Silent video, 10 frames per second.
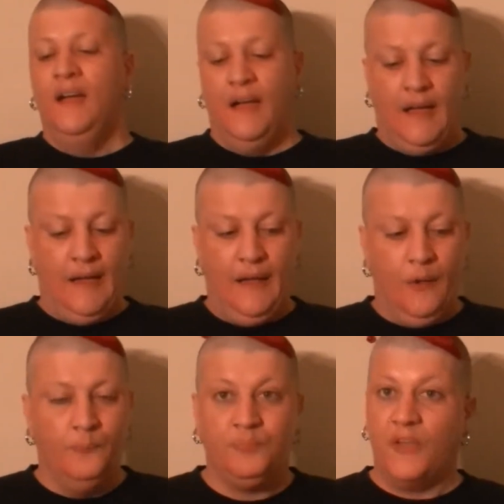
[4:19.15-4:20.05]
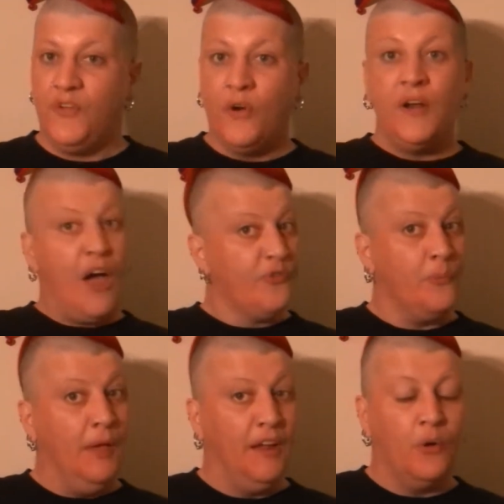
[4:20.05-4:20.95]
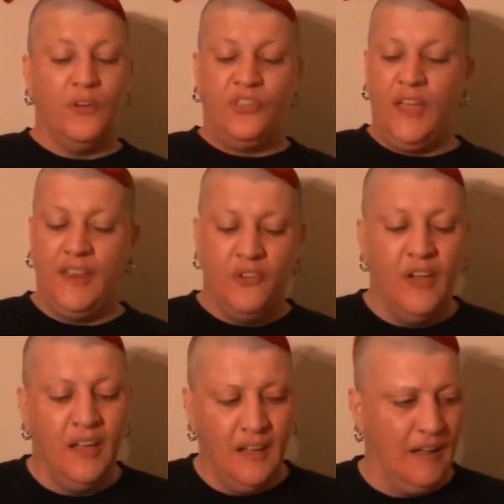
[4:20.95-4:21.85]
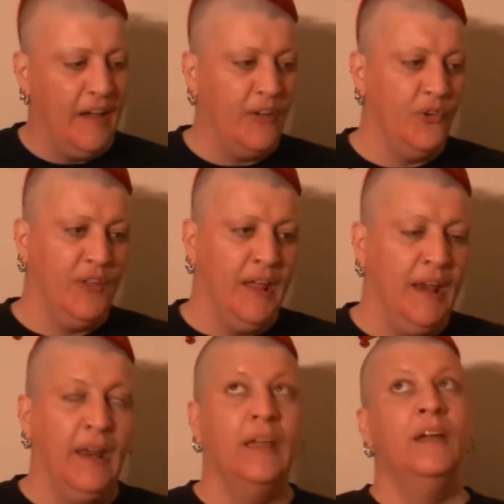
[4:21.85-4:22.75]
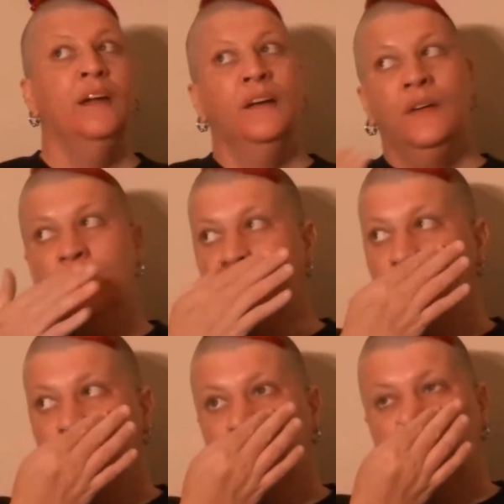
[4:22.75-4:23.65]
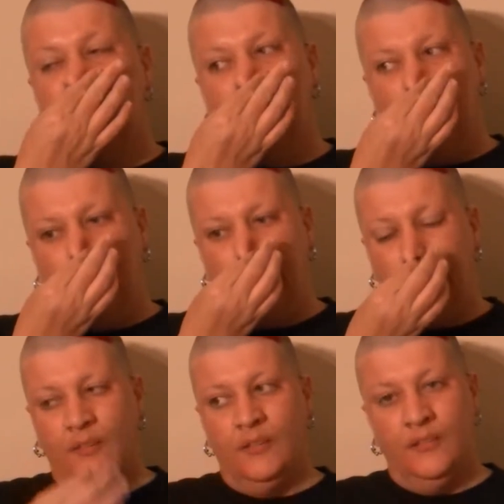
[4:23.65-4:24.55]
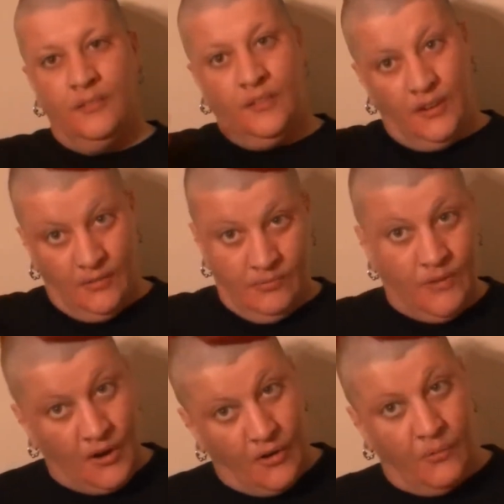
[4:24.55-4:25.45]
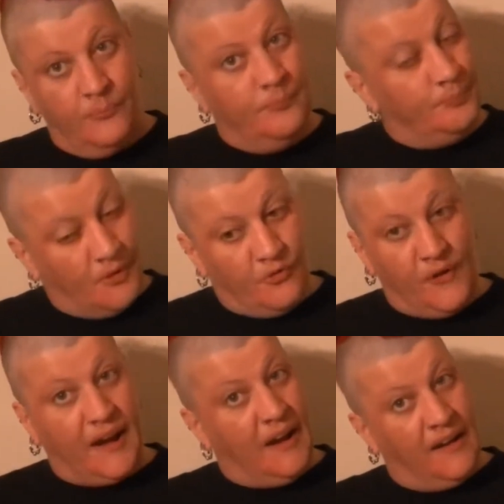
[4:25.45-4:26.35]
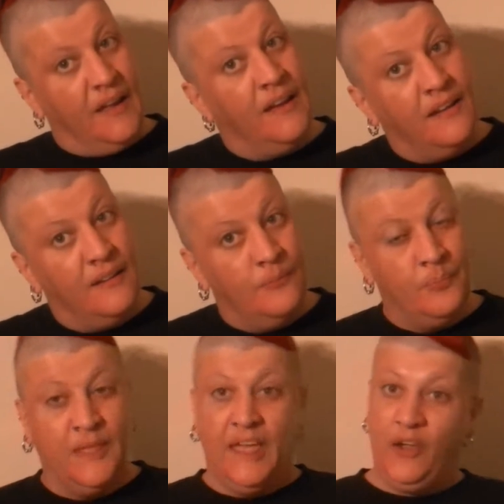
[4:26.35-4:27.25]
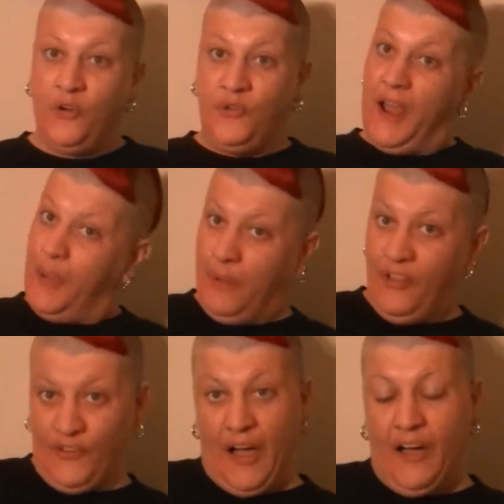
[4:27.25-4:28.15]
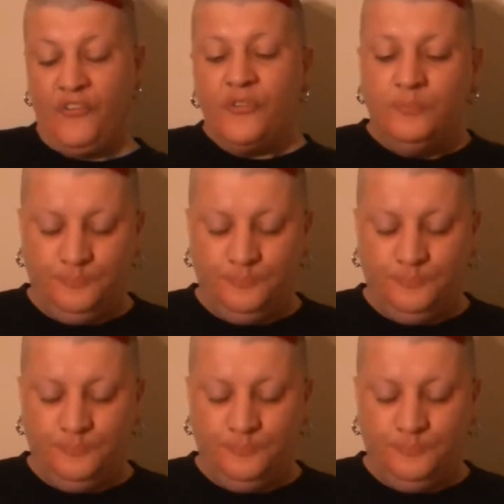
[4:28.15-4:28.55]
If you're not familiar with it, other than talk your freaking ears and eyeballs off